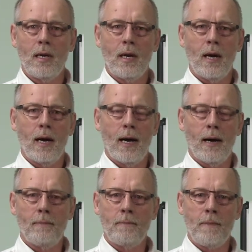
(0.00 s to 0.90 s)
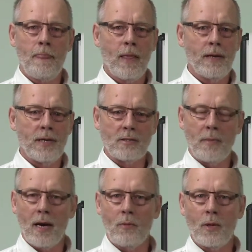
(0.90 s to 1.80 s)
Um, doesn't
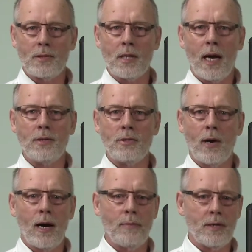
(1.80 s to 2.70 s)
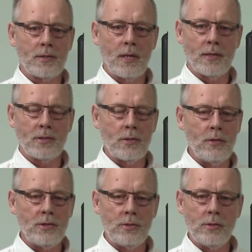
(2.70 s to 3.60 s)
matter what size you are, but as, as, soon
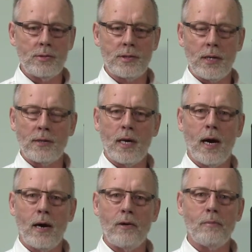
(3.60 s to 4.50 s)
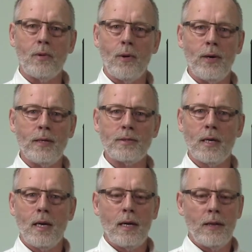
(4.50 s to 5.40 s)
as you start to hire employees,
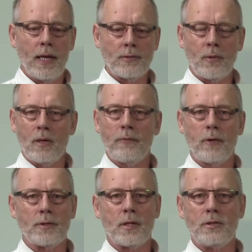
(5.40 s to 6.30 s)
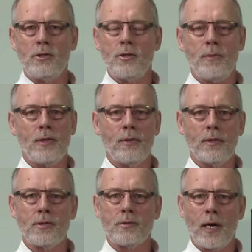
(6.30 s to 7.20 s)
that's one of the first things you should be doing
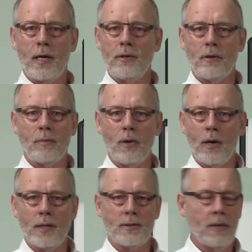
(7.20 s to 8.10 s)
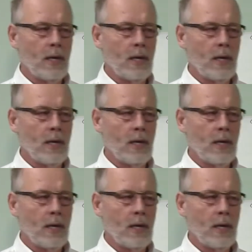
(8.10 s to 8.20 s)
is training your employees.